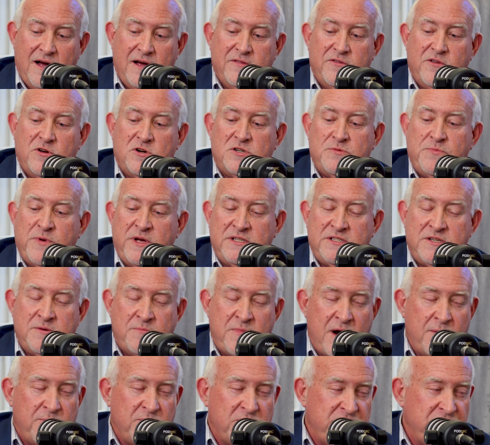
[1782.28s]
There's been
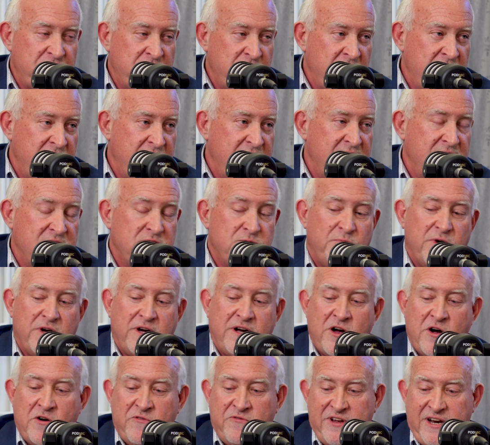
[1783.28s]
some opportunities, but
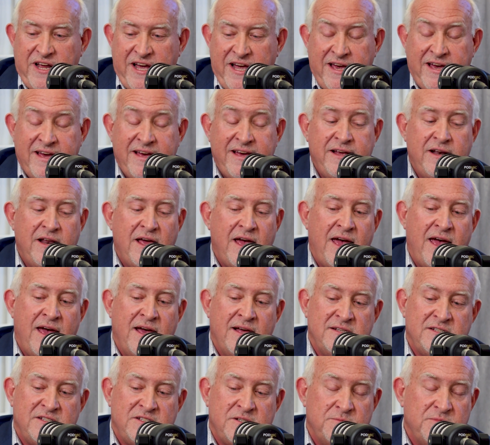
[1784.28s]
COVID hit
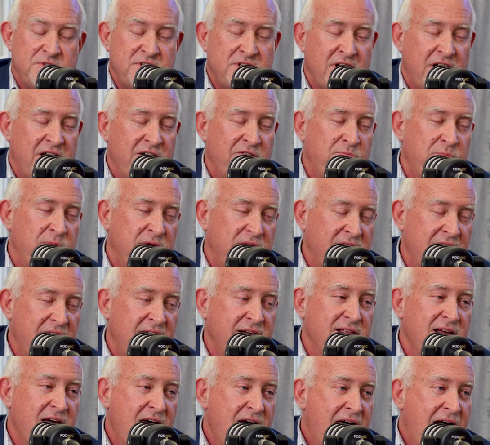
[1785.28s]
and some stuff. But
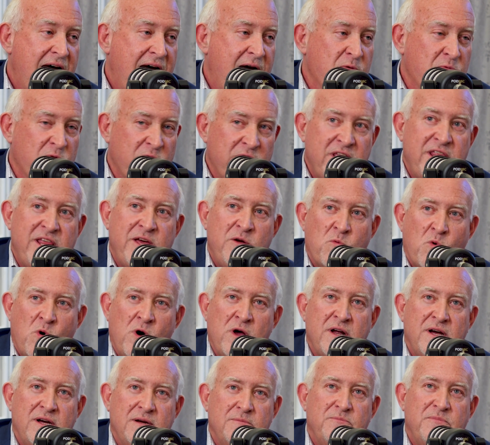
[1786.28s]
that I really
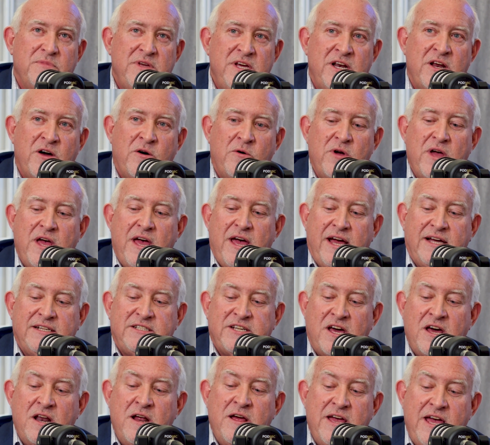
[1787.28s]
want to,
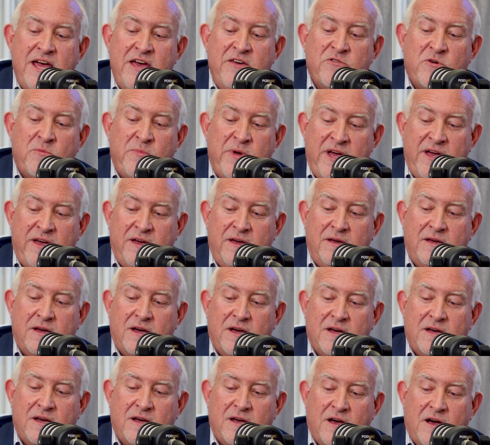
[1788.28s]
it's going to either be
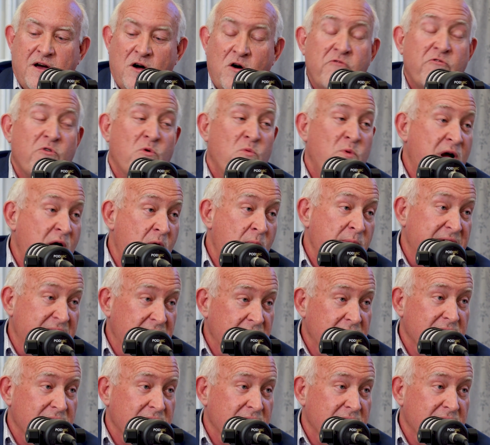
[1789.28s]
overwhelming,